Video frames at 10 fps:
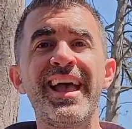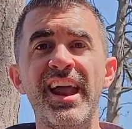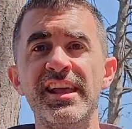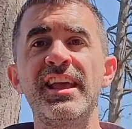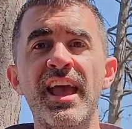
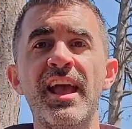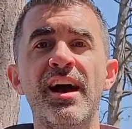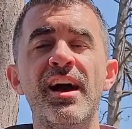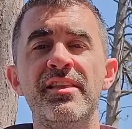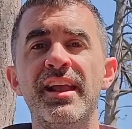any
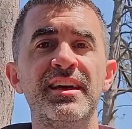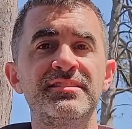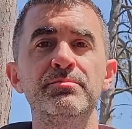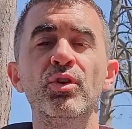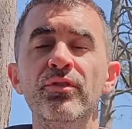AI that
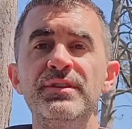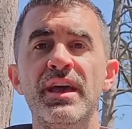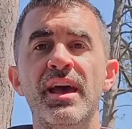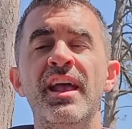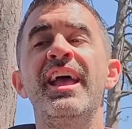hasn't moved
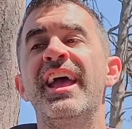yet,